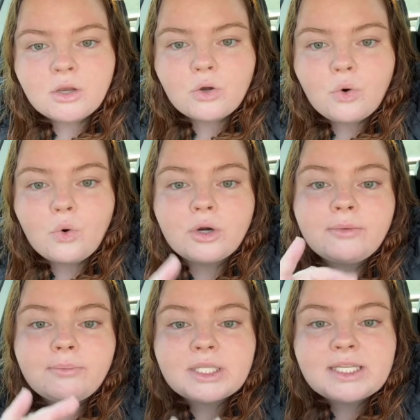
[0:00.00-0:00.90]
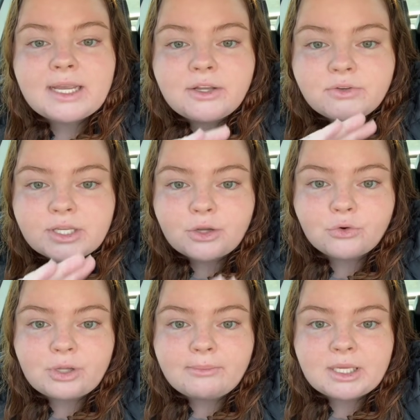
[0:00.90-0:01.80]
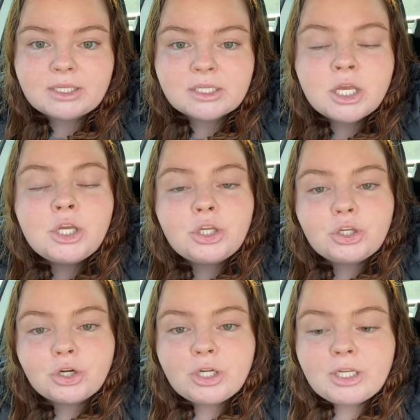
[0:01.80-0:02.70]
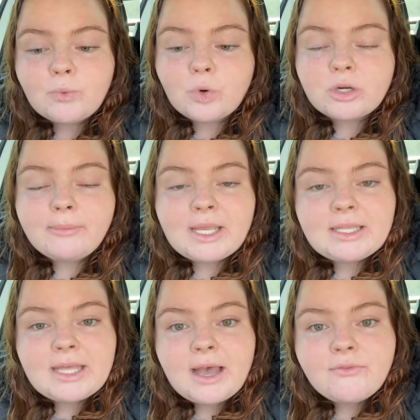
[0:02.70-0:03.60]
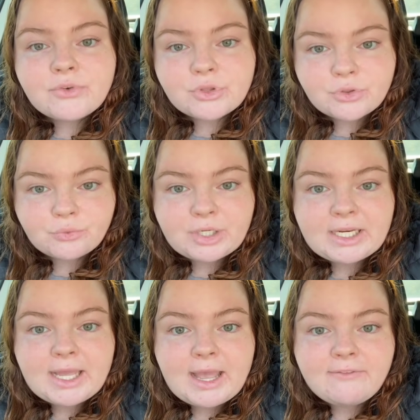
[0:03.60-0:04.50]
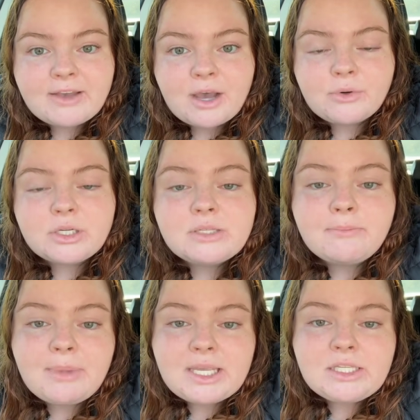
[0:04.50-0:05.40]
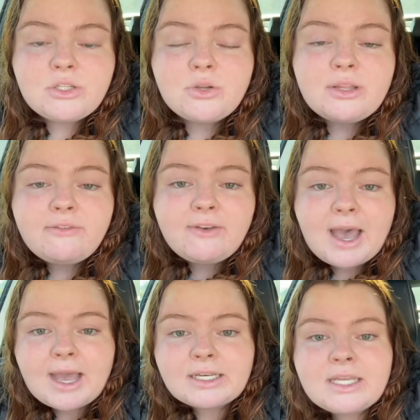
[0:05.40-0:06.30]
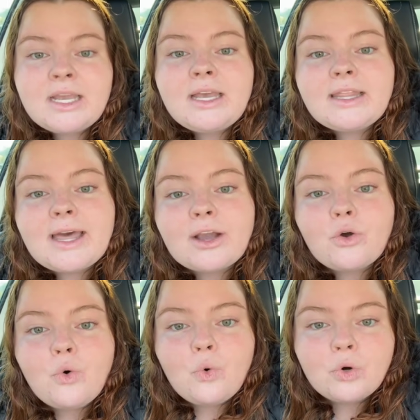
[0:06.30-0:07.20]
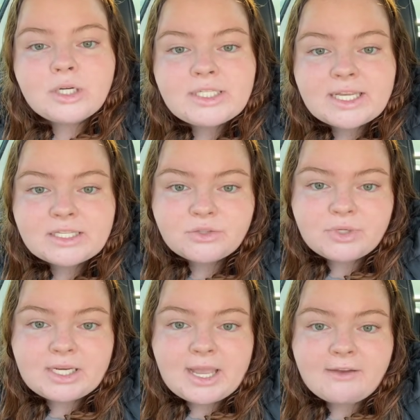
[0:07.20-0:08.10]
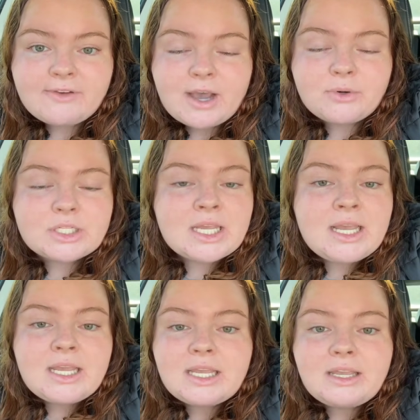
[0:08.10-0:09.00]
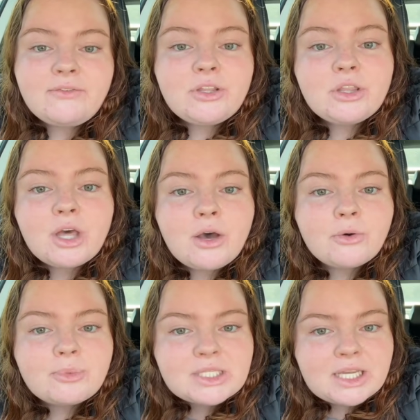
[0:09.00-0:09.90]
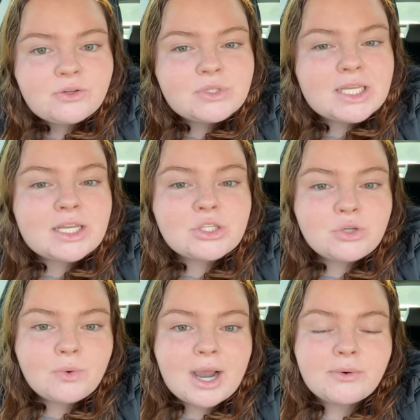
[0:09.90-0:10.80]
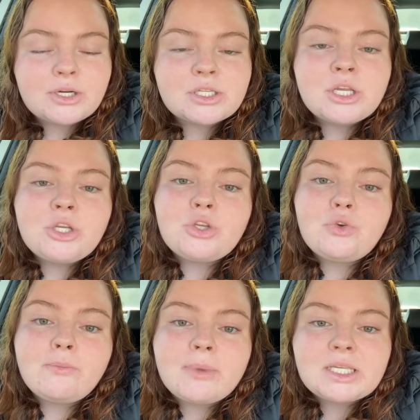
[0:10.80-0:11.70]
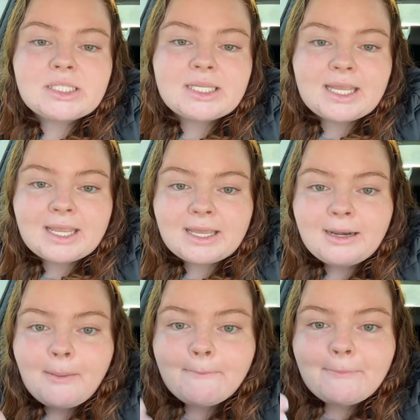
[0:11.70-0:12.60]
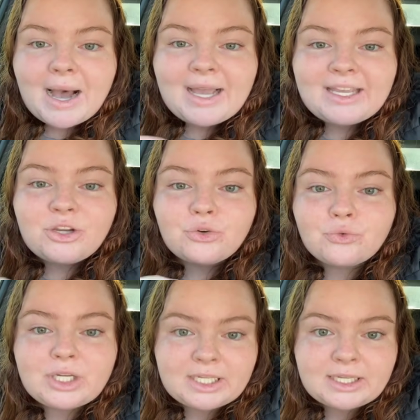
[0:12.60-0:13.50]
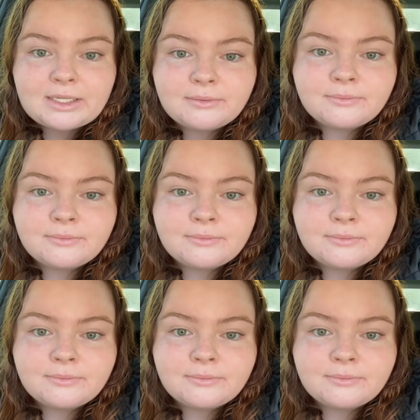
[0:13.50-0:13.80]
Corn, potatoes, and green beans. You're going to water bathe that for 3.5 hours based on the fact that corn takes 3.5 hours. Even though potatoes take 2 hours, you must can by ingredient.